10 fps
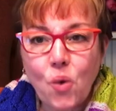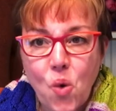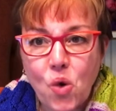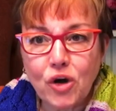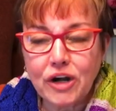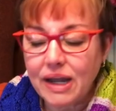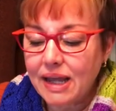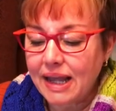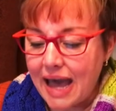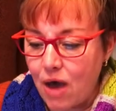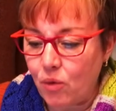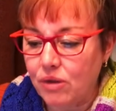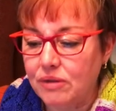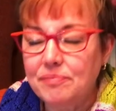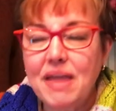Cord
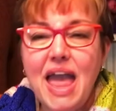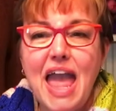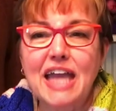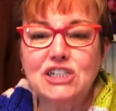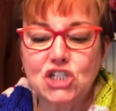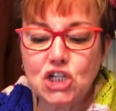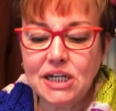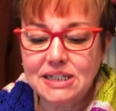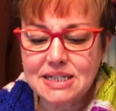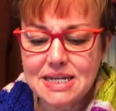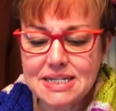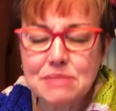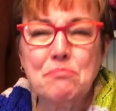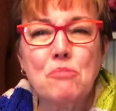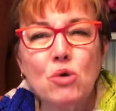Cowl, and she
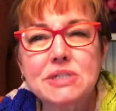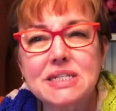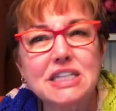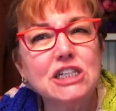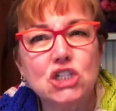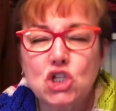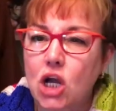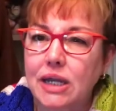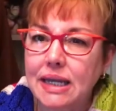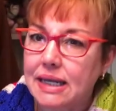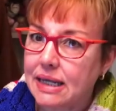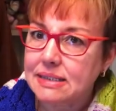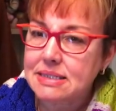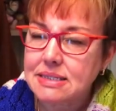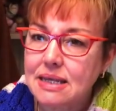does mostly chunky
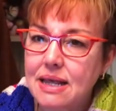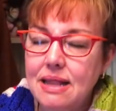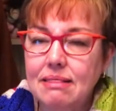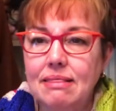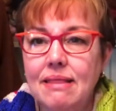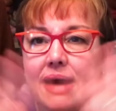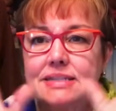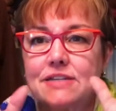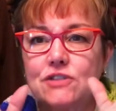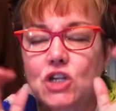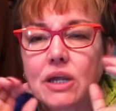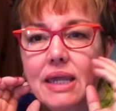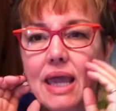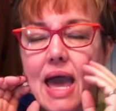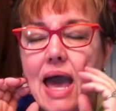knits. Lots of
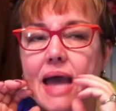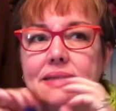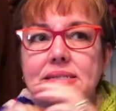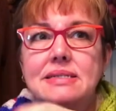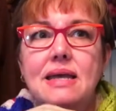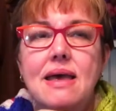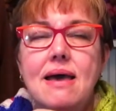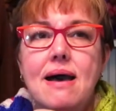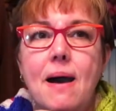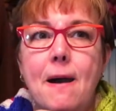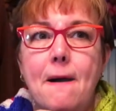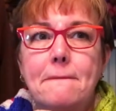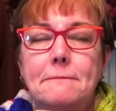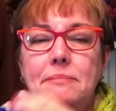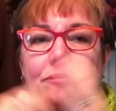chunky hats,
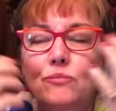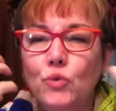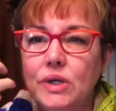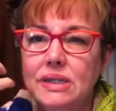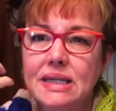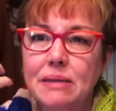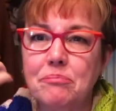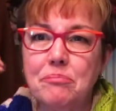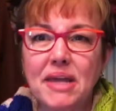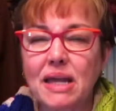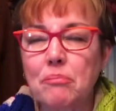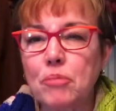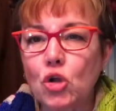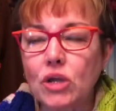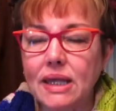really big,
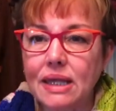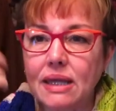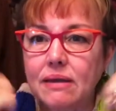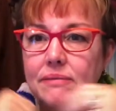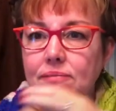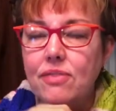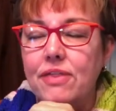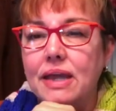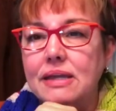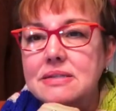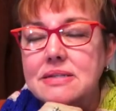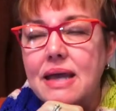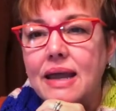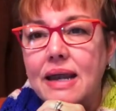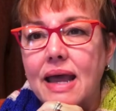bulky things,
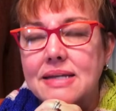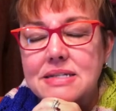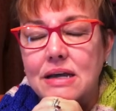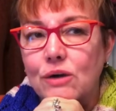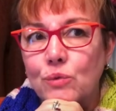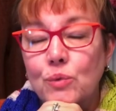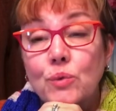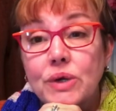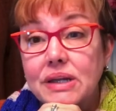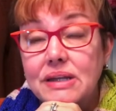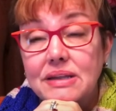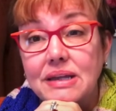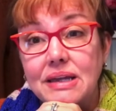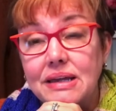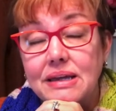and has a
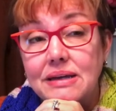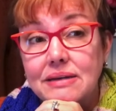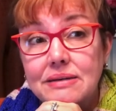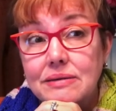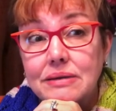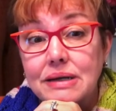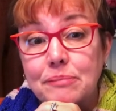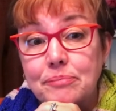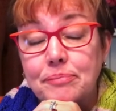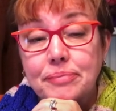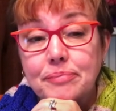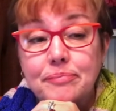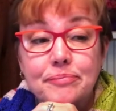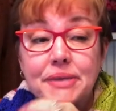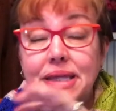really
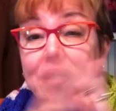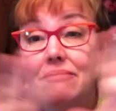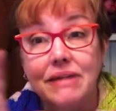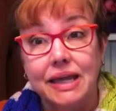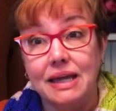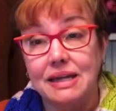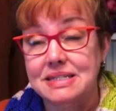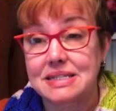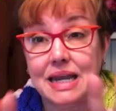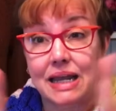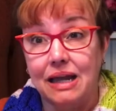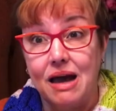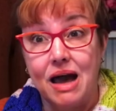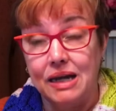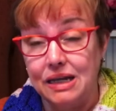appealing aesthetic
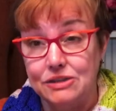on